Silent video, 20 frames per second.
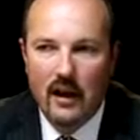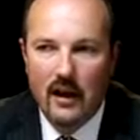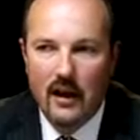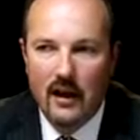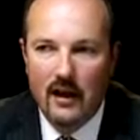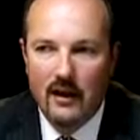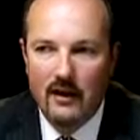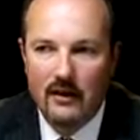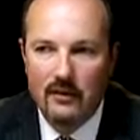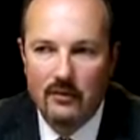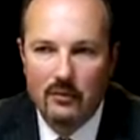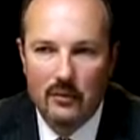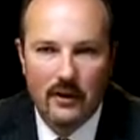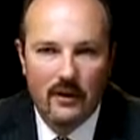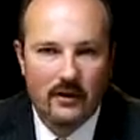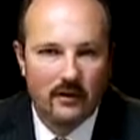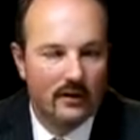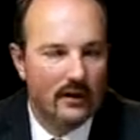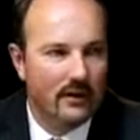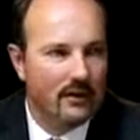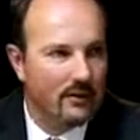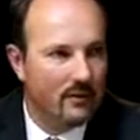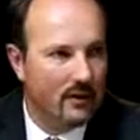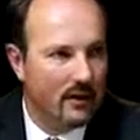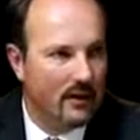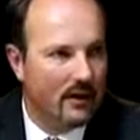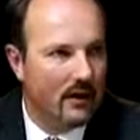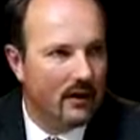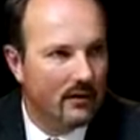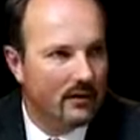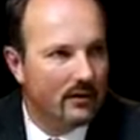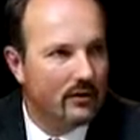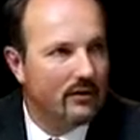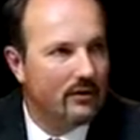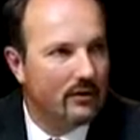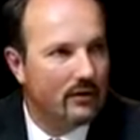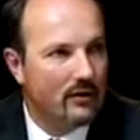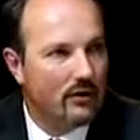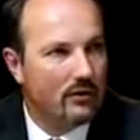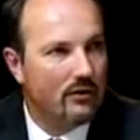and being seen to be a sort
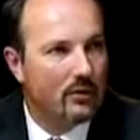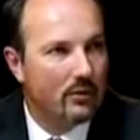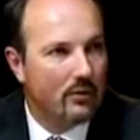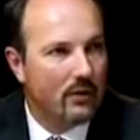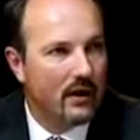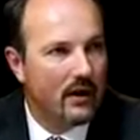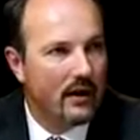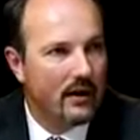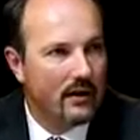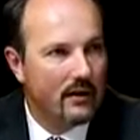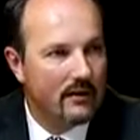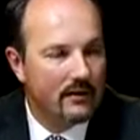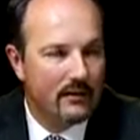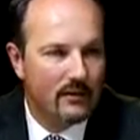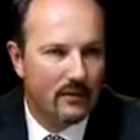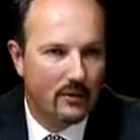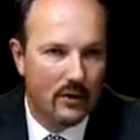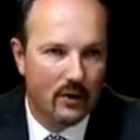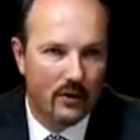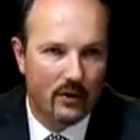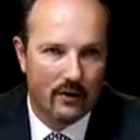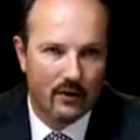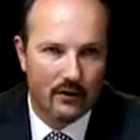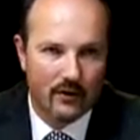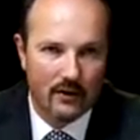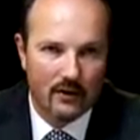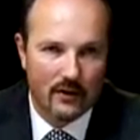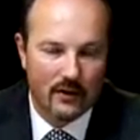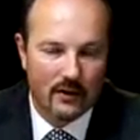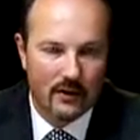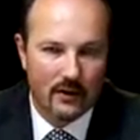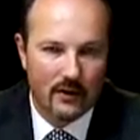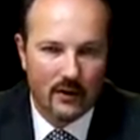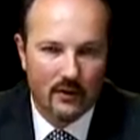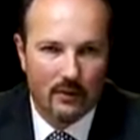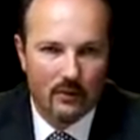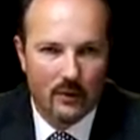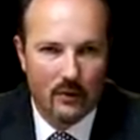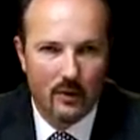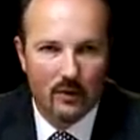of a neutral player, because
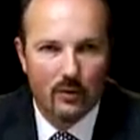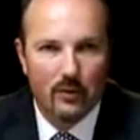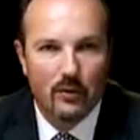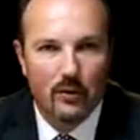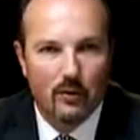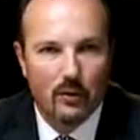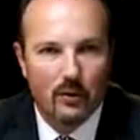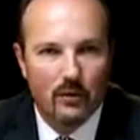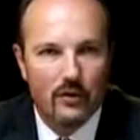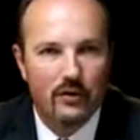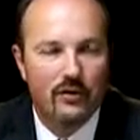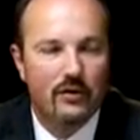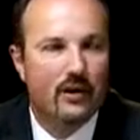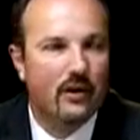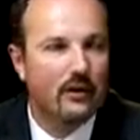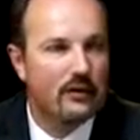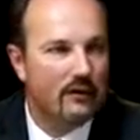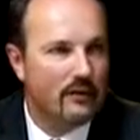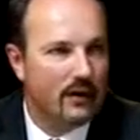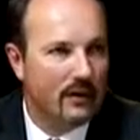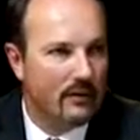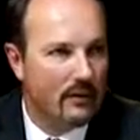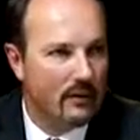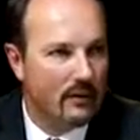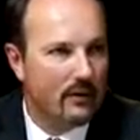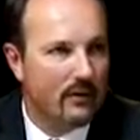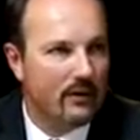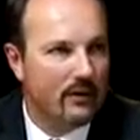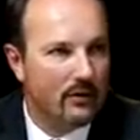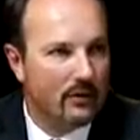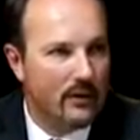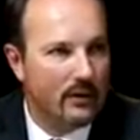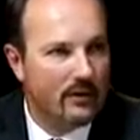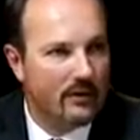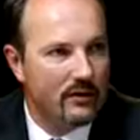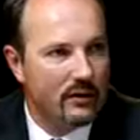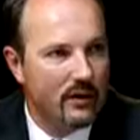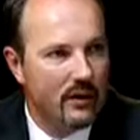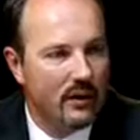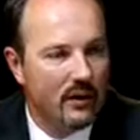when you start to travel across the
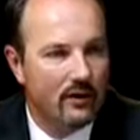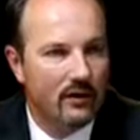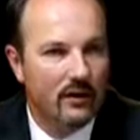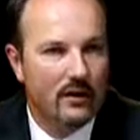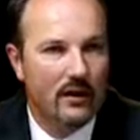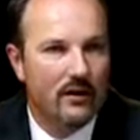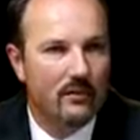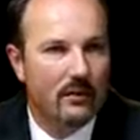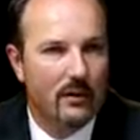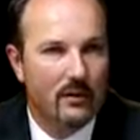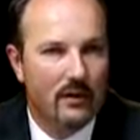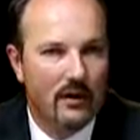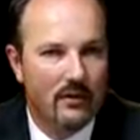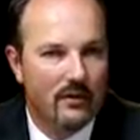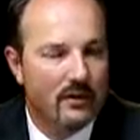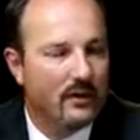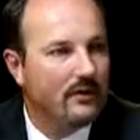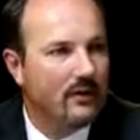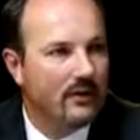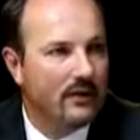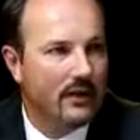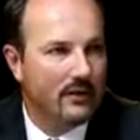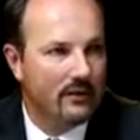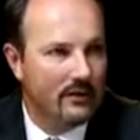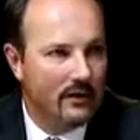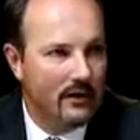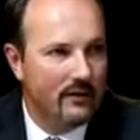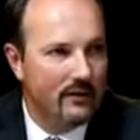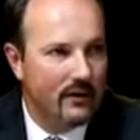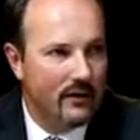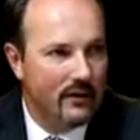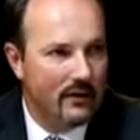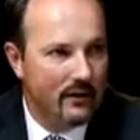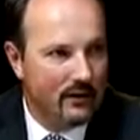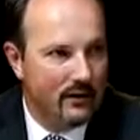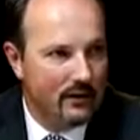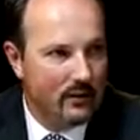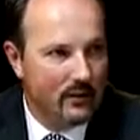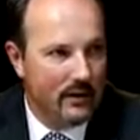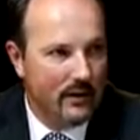region, you need to be aware of different sensitivities
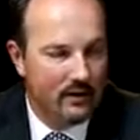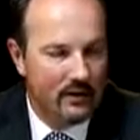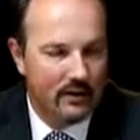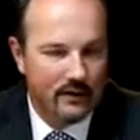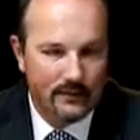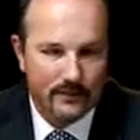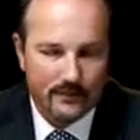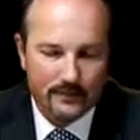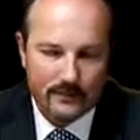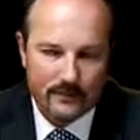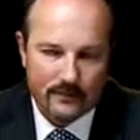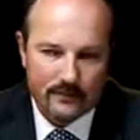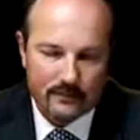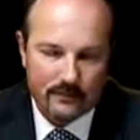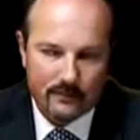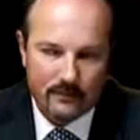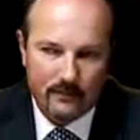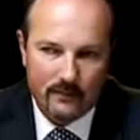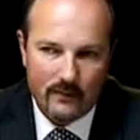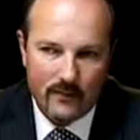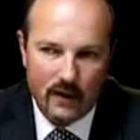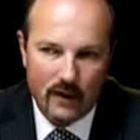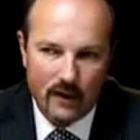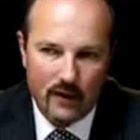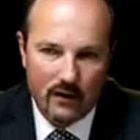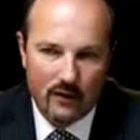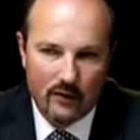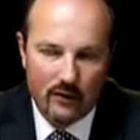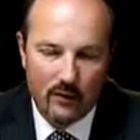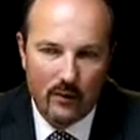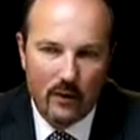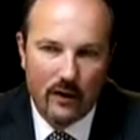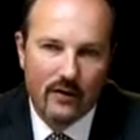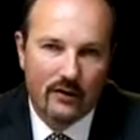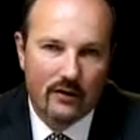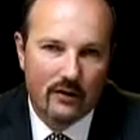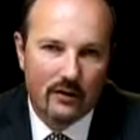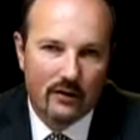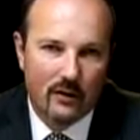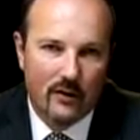in the region. And if you
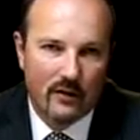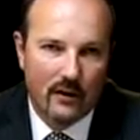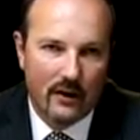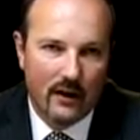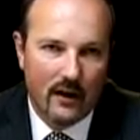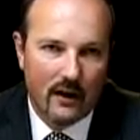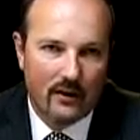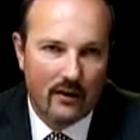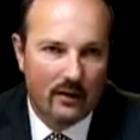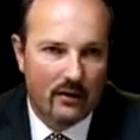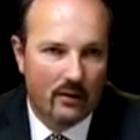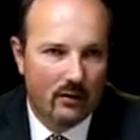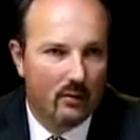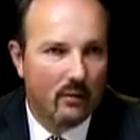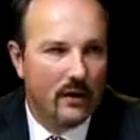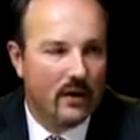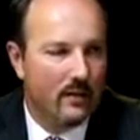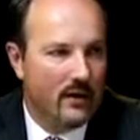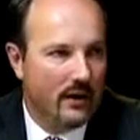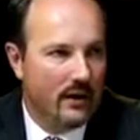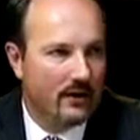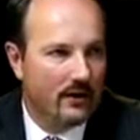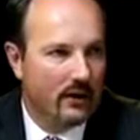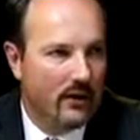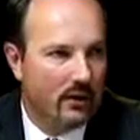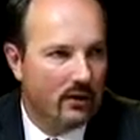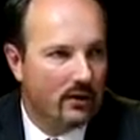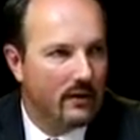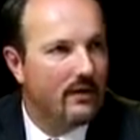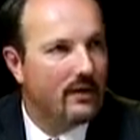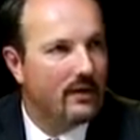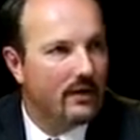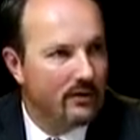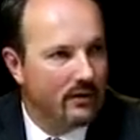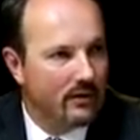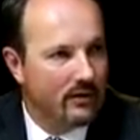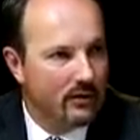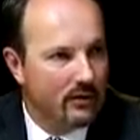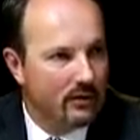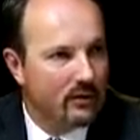base yourself in Qatar, we're being told that
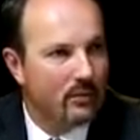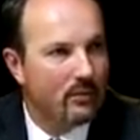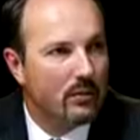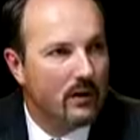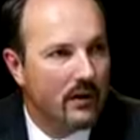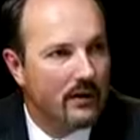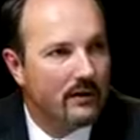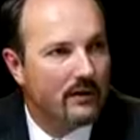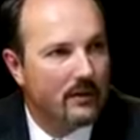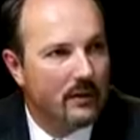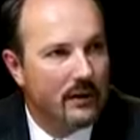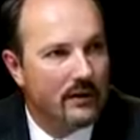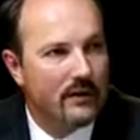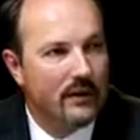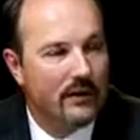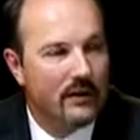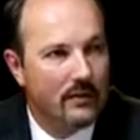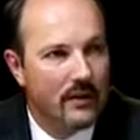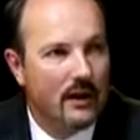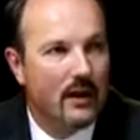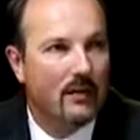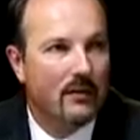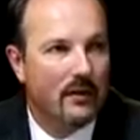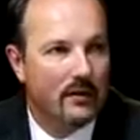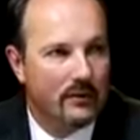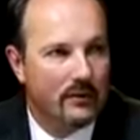it's a neutral place to be seen to be coming